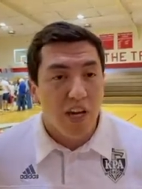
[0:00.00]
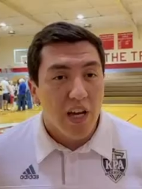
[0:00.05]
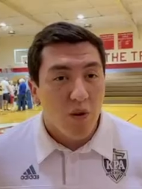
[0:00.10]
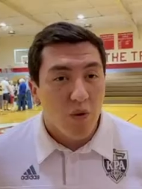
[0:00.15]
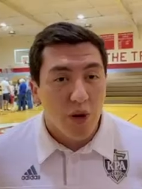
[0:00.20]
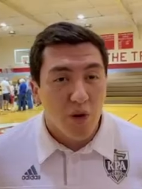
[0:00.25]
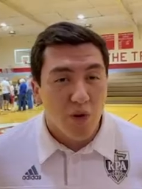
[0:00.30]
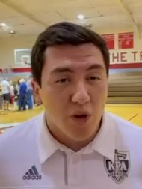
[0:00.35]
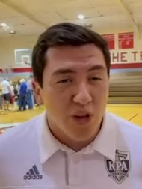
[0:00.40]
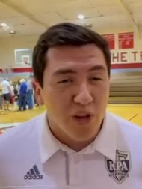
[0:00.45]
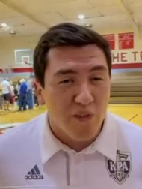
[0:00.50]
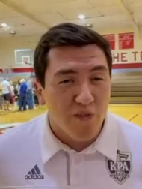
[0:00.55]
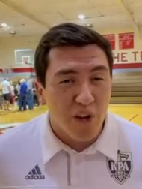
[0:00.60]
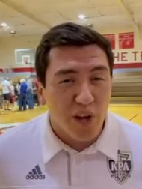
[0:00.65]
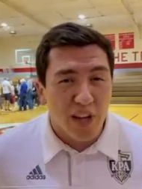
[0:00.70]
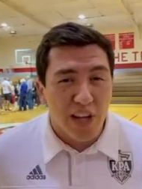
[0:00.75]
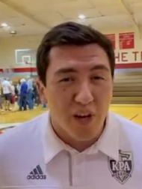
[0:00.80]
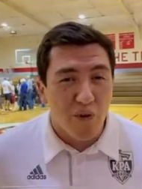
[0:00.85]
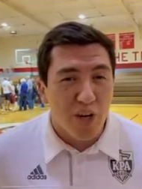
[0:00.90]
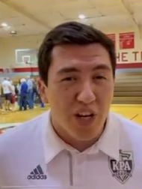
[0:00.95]
We really
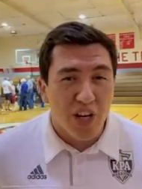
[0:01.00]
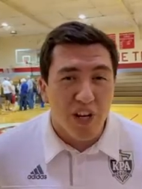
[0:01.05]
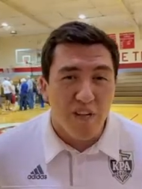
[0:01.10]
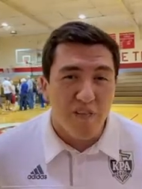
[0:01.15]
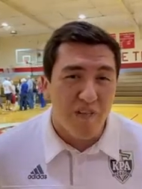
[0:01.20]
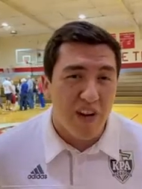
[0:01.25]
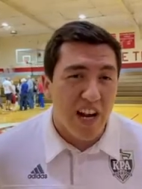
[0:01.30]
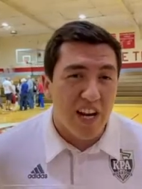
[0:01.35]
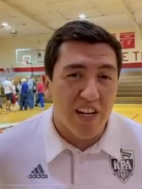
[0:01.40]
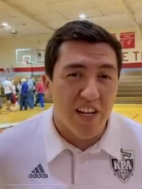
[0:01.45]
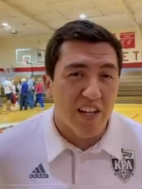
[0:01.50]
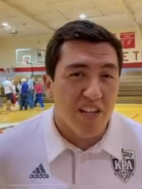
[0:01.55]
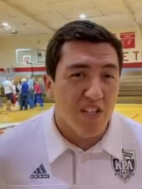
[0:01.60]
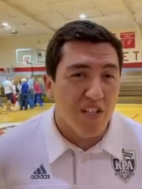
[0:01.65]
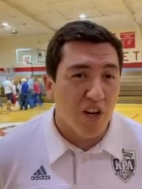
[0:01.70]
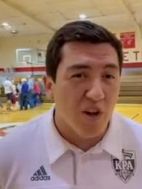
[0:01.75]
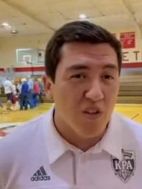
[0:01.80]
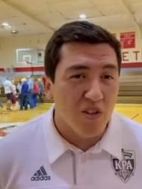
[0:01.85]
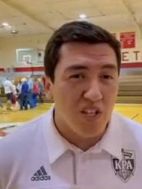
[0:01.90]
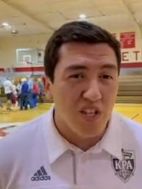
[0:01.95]
felt like we couldn't find any
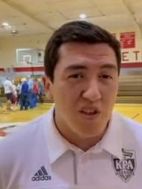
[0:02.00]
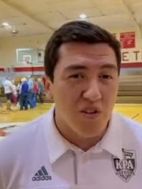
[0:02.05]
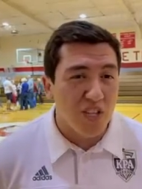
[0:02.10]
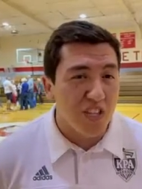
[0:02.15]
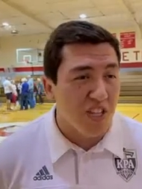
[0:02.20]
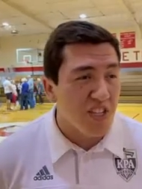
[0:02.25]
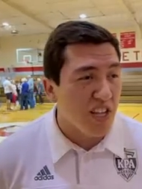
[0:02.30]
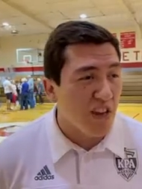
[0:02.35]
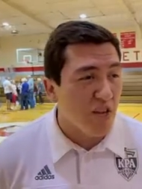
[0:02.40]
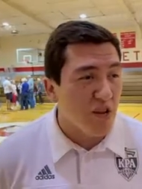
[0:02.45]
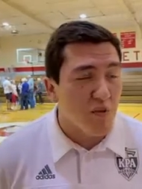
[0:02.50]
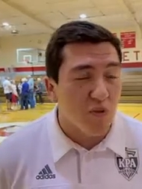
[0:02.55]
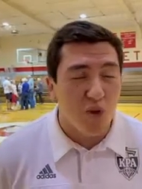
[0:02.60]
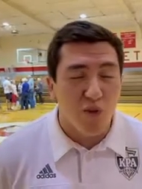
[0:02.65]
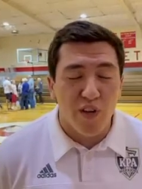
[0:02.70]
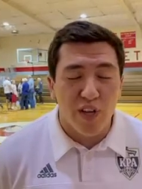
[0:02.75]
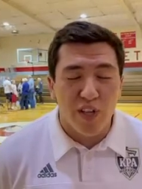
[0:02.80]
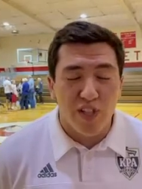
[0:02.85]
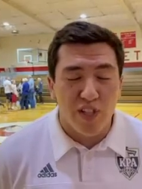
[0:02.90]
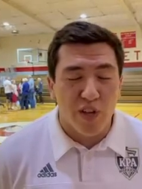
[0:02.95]
zones and it was because they were
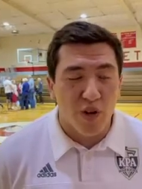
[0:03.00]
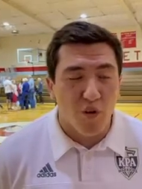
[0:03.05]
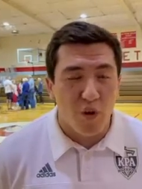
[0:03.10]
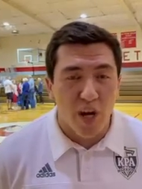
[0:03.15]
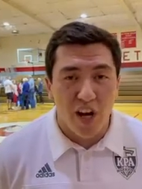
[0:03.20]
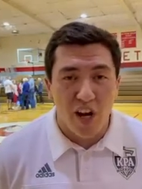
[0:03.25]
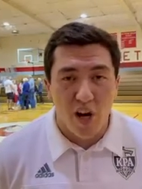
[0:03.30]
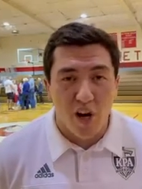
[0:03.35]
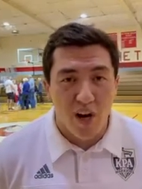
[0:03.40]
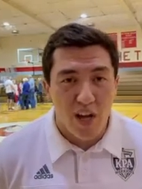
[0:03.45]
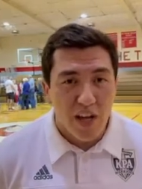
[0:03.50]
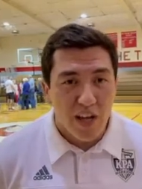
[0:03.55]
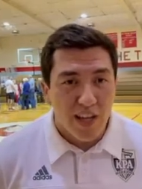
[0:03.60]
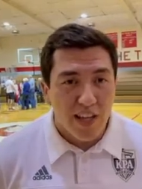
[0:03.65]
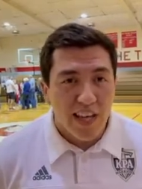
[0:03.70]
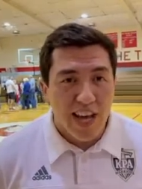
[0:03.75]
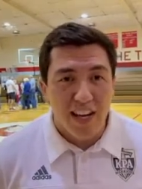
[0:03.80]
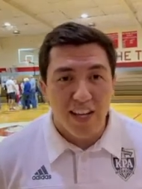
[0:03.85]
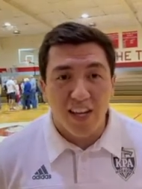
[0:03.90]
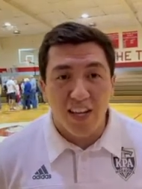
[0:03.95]
moving so well.
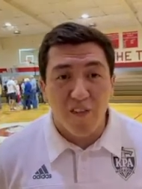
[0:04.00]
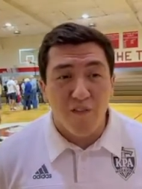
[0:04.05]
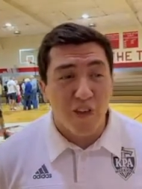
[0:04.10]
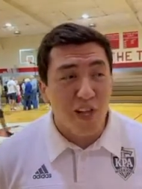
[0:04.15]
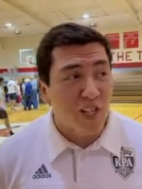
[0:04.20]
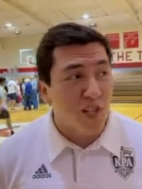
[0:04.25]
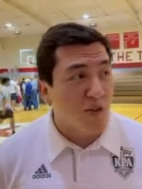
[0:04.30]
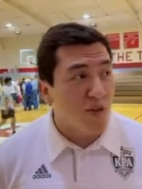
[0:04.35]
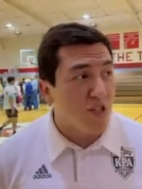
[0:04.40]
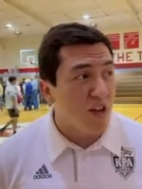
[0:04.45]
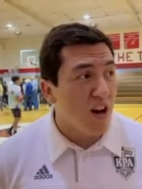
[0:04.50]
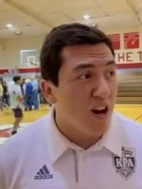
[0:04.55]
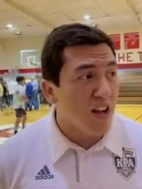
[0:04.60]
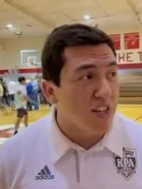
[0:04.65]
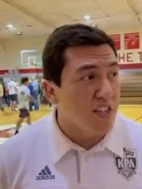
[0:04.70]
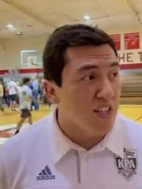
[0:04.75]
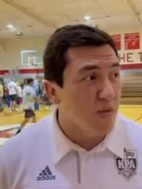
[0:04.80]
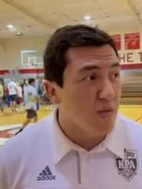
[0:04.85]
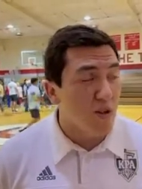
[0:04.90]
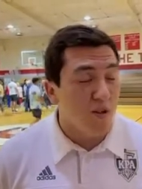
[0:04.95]
That defense was
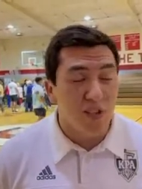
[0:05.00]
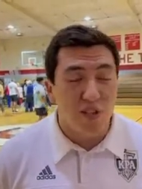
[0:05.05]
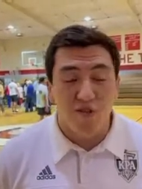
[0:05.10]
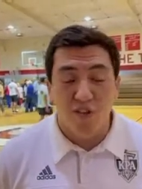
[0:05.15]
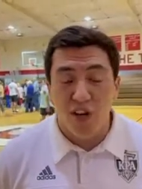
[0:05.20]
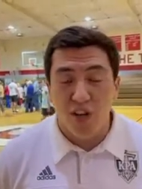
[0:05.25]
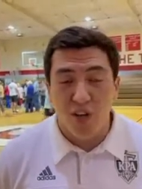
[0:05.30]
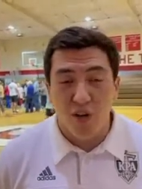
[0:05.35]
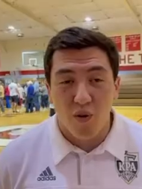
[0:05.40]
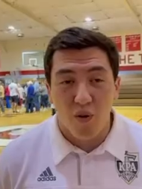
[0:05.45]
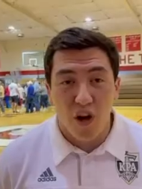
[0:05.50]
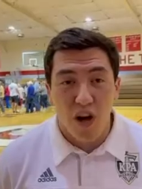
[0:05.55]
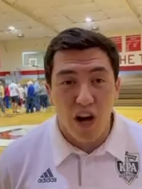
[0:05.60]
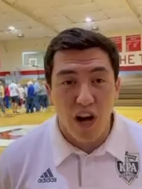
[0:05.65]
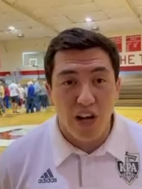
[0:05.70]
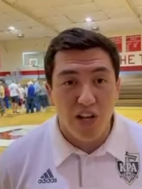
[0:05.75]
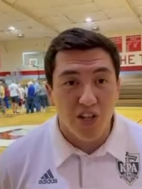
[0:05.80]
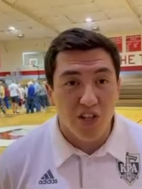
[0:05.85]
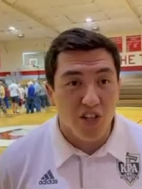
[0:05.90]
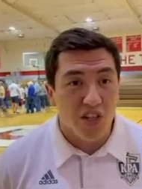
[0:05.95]
awesome. It was fun to
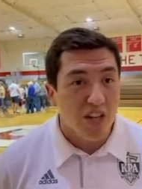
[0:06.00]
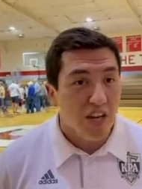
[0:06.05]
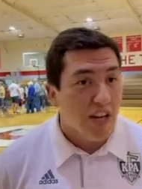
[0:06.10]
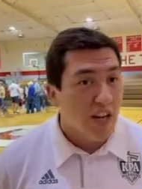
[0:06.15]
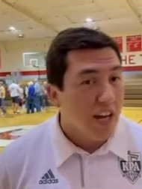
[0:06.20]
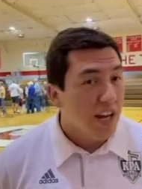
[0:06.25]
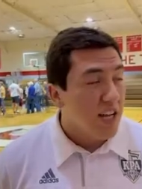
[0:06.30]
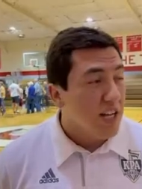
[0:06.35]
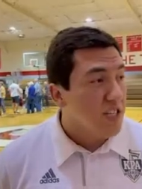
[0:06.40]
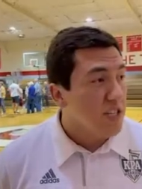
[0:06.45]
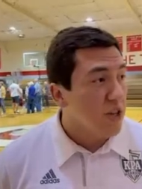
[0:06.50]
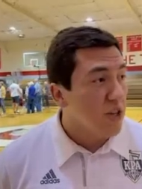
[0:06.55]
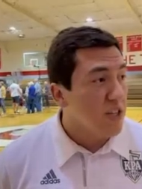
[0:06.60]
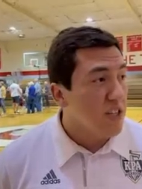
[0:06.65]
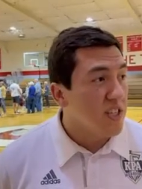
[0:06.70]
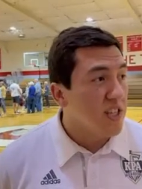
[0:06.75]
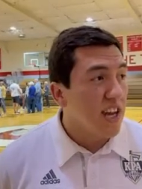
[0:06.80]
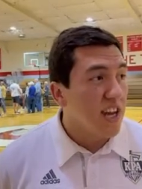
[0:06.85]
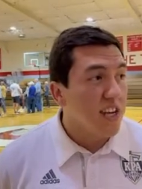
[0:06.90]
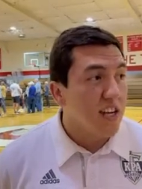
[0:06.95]
watch. So the
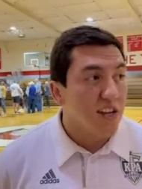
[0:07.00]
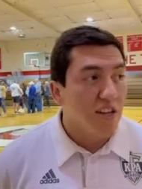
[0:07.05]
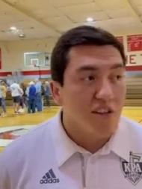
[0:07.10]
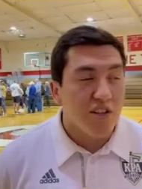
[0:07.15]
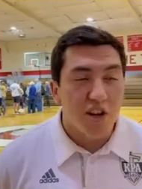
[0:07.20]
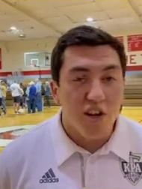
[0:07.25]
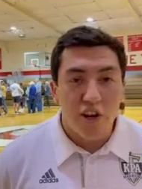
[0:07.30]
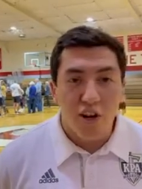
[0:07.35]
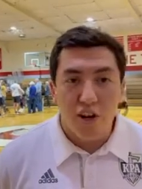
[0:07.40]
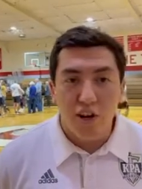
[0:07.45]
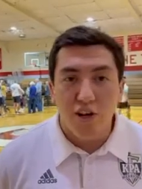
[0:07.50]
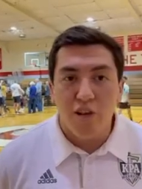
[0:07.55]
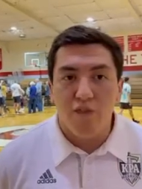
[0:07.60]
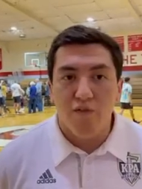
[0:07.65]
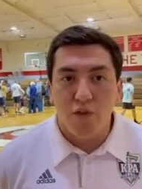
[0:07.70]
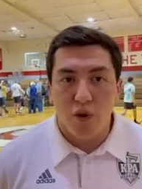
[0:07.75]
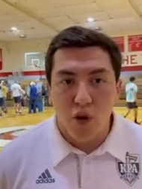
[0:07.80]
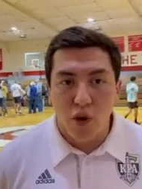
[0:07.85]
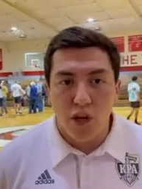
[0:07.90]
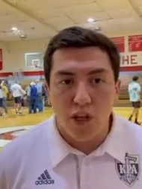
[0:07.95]
second and third and
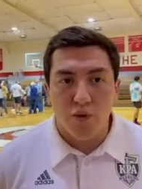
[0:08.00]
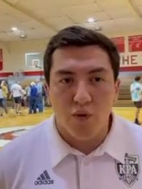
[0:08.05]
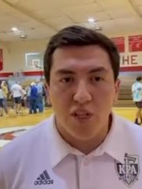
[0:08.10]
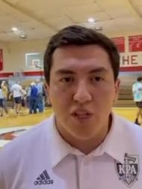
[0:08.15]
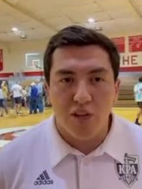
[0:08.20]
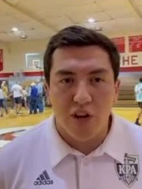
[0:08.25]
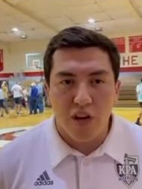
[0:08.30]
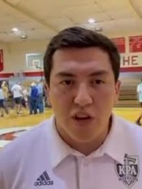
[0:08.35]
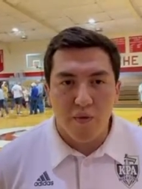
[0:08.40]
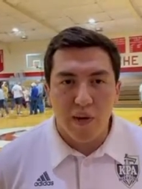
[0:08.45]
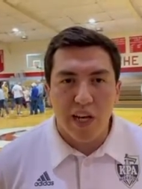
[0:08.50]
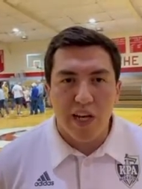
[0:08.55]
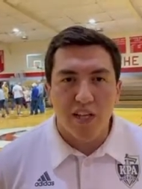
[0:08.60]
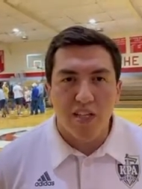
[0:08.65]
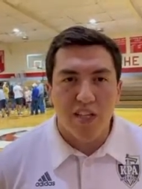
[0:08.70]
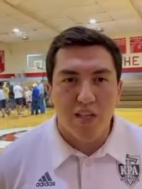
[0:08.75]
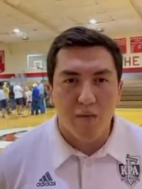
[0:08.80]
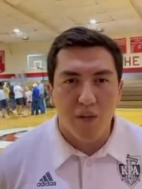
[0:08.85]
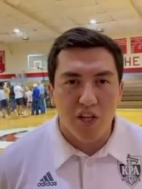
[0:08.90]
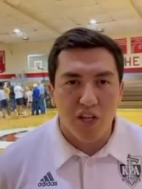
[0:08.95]
fourth, we started making
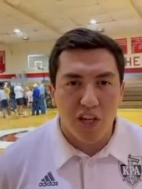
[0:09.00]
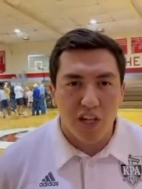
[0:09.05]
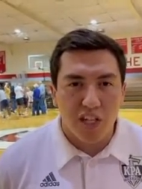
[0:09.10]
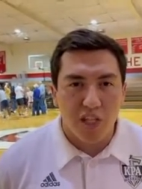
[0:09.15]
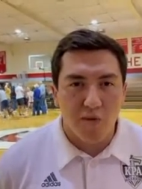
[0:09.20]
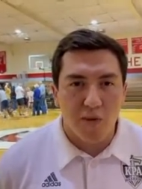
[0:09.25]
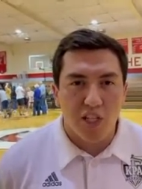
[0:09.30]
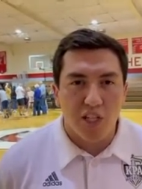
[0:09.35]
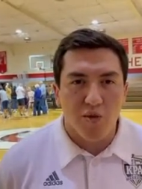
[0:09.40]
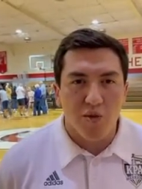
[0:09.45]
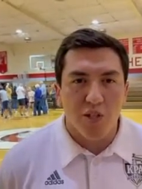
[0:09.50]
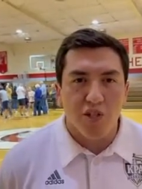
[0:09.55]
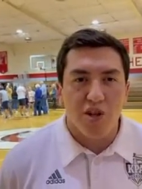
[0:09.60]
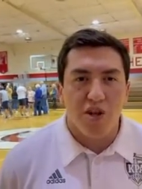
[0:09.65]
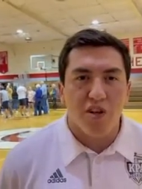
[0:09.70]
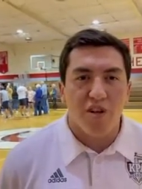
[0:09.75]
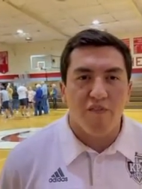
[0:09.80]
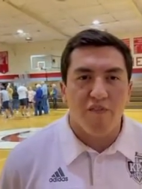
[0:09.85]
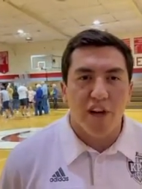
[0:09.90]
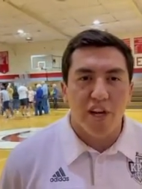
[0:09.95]
some adjustments. We
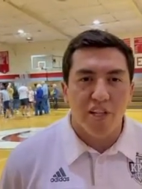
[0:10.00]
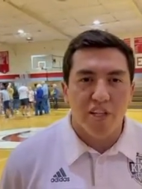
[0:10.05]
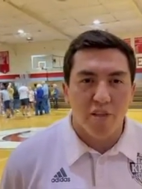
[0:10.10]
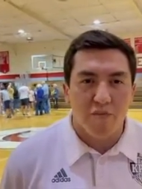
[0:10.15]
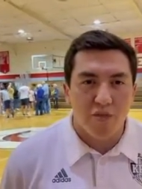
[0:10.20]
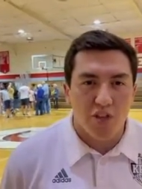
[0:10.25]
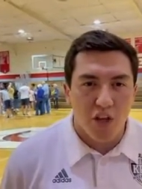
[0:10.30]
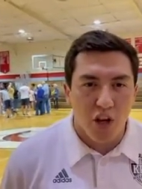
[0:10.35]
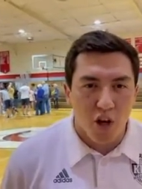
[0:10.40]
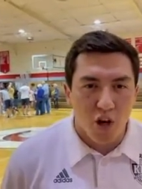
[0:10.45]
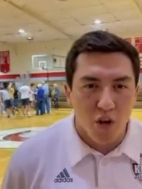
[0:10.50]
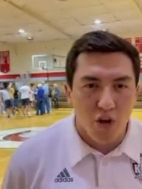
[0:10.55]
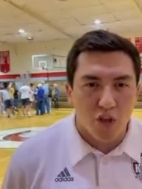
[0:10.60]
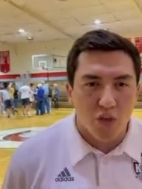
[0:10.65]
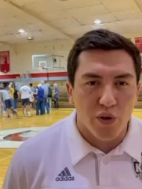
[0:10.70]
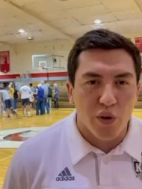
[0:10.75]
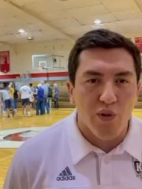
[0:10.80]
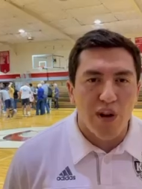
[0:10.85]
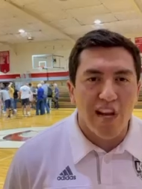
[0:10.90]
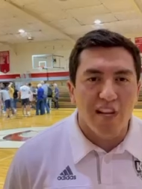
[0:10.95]
started to find some zones.
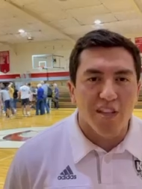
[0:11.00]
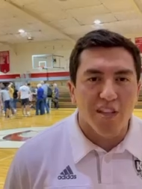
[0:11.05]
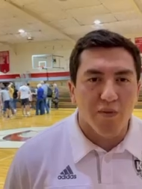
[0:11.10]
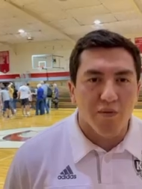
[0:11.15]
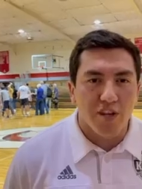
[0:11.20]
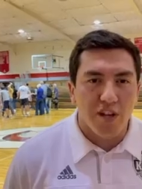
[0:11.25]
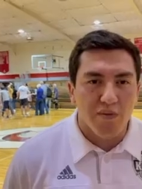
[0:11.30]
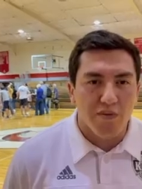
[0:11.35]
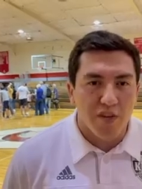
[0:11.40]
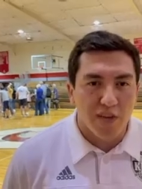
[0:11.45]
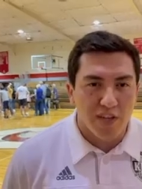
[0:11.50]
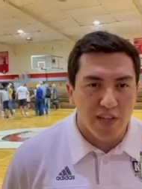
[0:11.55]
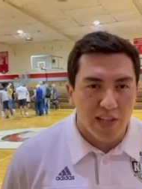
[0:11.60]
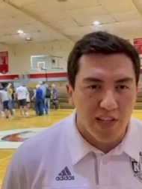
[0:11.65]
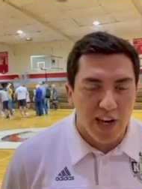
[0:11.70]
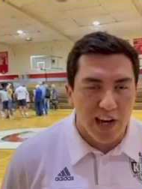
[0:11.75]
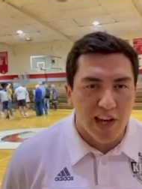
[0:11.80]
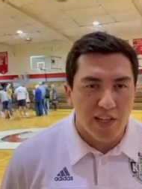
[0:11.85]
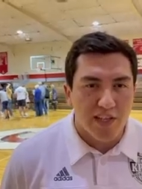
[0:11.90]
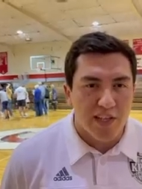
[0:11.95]
We ran some different
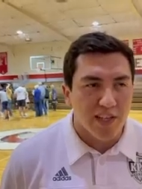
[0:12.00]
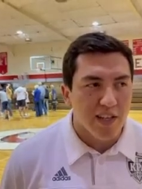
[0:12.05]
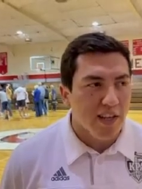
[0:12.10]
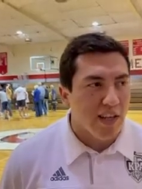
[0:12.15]
sets.